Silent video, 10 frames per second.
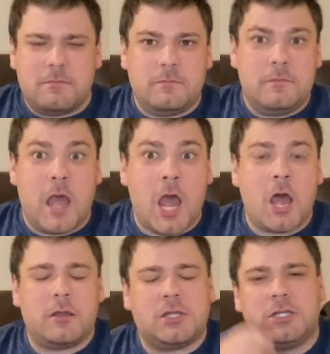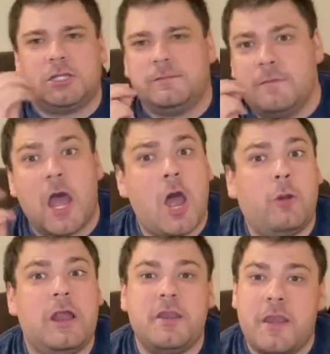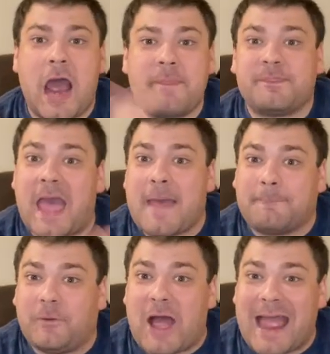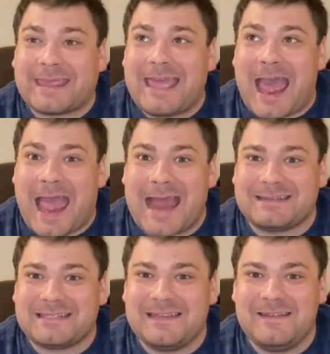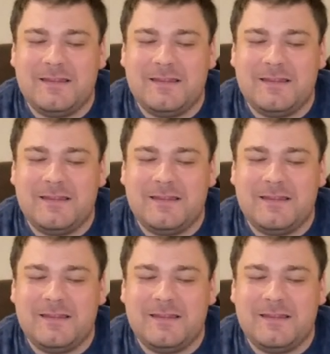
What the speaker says: No, not that black cat.